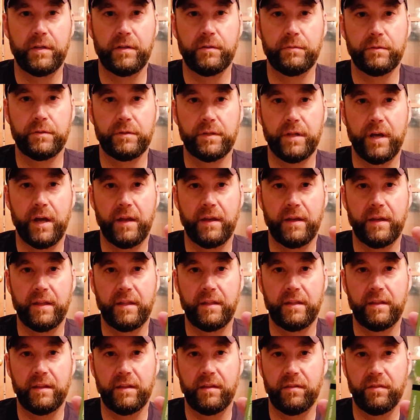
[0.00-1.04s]
You will not
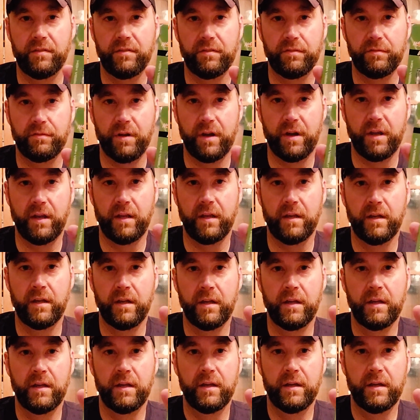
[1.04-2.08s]
need these 3
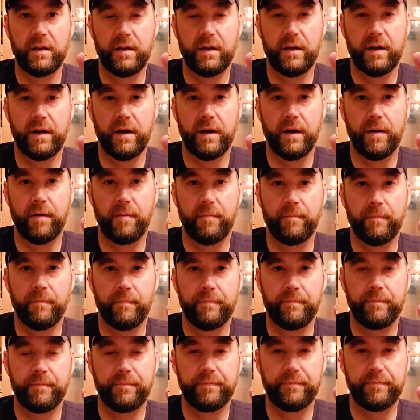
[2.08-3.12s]

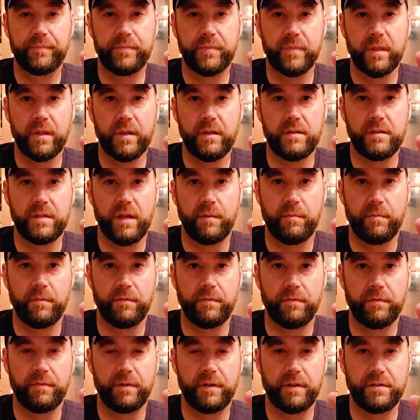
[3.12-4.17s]
type of
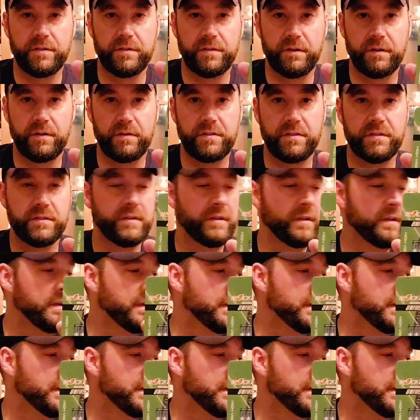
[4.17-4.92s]
inserts.